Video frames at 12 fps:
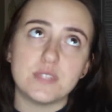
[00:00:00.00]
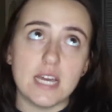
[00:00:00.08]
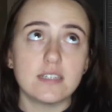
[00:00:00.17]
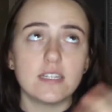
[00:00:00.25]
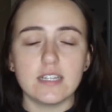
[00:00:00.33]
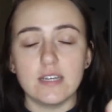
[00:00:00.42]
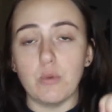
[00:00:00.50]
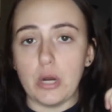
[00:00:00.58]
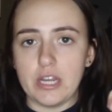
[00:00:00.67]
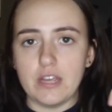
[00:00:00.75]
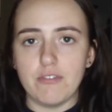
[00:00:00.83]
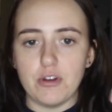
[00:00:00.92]
technically
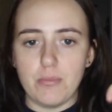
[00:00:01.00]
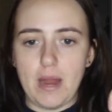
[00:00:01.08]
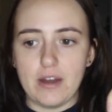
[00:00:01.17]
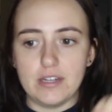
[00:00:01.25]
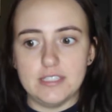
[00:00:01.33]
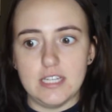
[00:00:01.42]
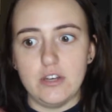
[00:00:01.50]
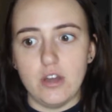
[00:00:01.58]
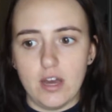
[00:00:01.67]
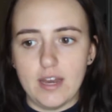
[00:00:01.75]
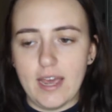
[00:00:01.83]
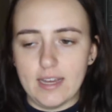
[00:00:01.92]
working for your parents in
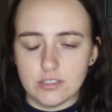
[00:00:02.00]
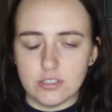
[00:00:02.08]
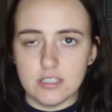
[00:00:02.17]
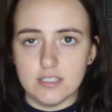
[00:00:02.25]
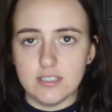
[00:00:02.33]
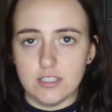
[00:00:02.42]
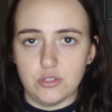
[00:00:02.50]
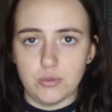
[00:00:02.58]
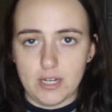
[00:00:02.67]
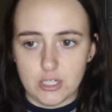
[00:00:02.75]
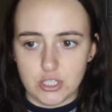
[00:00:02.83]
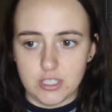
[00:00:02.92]
non-hazardous
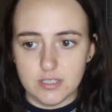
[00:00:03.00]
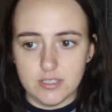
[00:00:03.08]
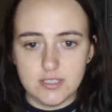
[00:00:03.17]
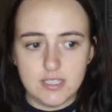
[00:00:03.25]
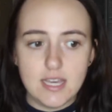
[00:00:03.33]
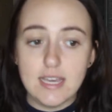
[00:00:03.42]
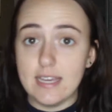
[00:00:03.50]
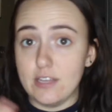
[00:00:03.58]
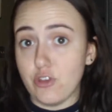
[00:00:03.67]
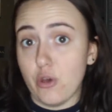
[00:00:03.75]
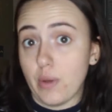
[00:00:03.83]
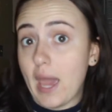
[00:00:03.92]
situations
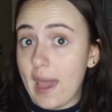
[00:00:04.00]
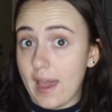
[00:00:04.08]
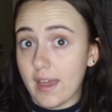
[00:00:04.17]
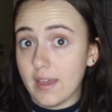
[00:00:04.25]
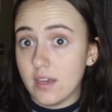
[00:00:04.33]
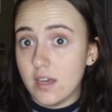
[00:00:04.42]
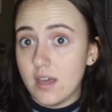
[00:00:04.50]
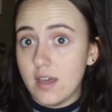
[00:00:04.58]
is okay,